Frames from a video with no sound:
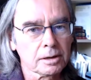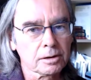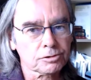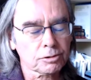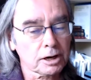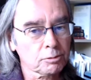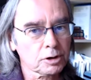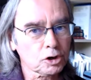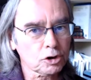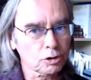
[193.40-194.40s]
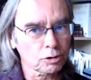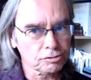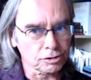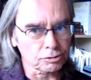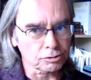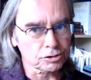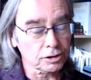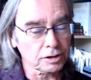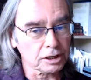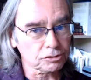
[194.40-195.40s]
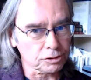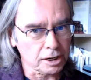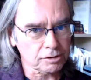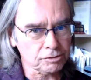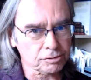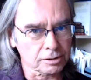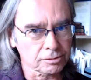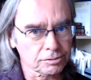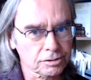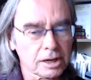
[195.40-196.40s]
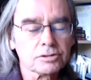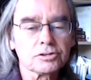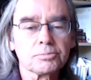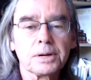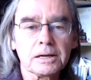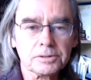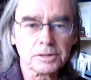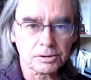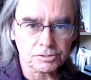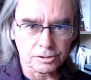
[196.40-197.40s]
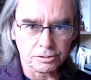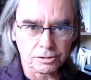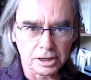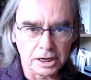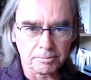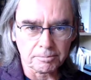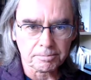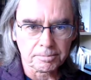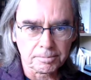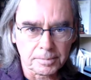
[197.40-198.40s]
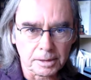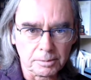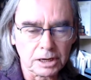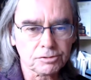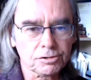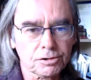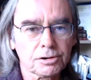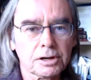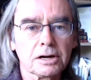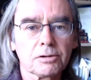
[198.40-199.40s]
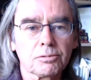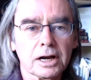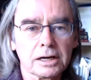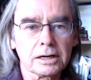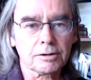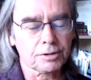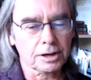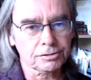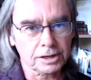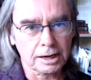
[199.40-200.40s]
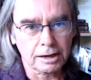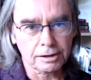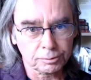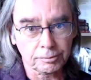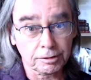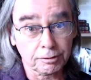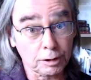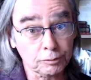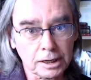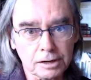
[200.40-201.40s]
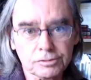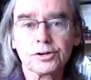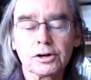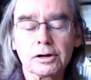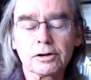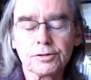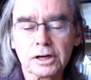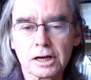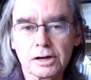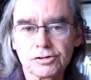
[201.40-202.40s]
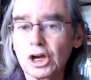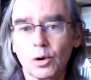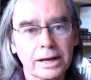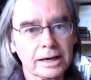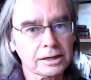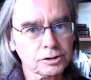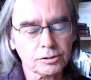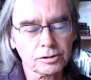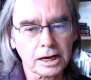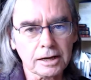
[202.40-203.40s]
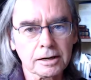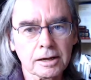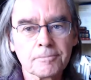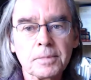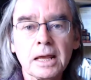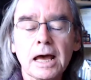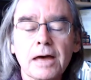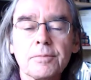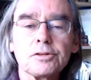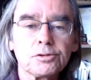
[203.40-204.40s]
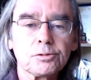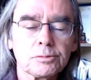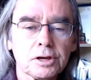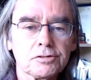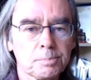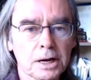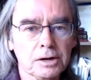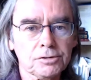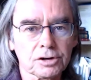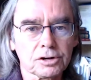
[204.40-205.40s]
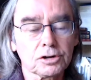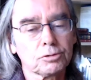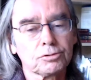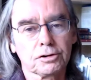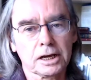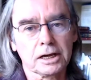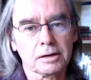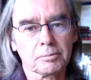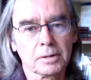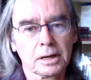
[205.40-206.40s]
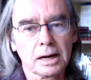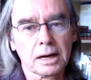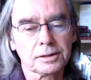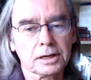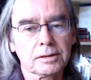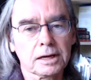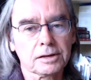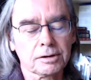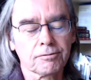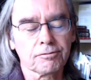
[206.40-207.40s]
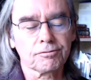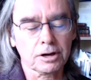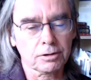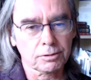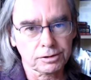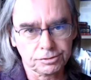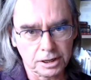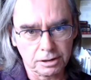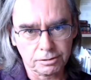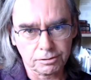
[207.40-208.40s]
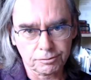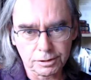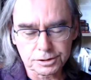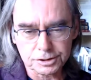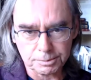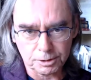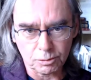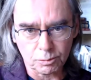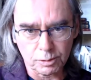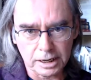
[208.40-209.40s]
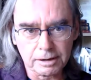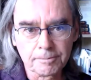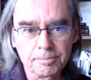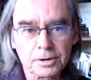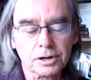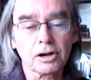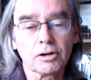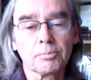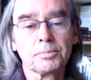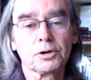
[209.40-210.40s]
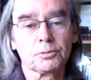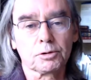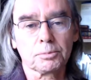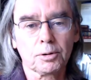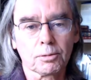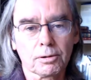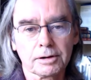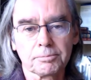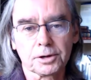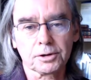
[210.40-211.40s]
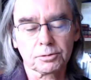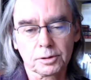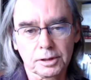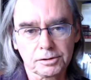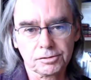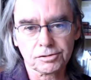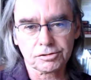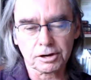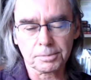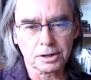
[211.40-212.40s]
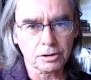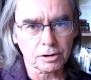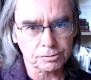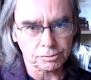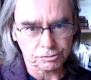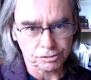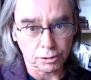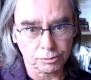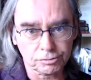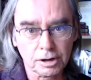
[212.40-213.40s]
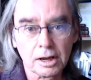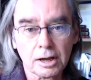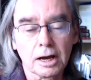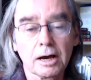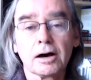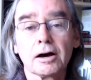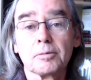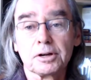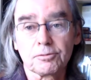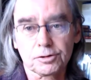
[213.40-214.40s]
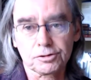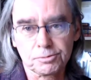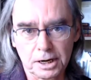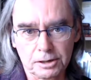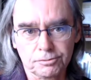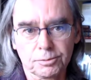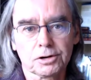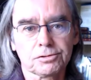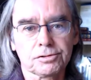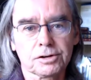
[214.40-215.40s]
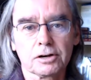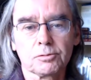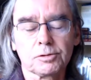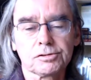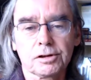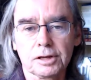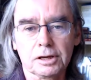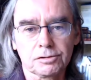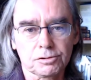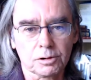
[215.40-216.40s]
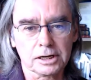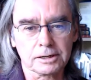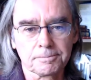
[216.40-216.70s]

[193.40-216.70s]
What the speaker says: So I would encourage you during the introductions to pay attention to their name. Make sure you get it right. If you have to ask them for clarification, go ahead and do that. And then throughout the inspection, use their name. I think that's a very standard, very typical way to help build rapport and build a relationship. And it also shows a bit of respect from your side, which I think is great.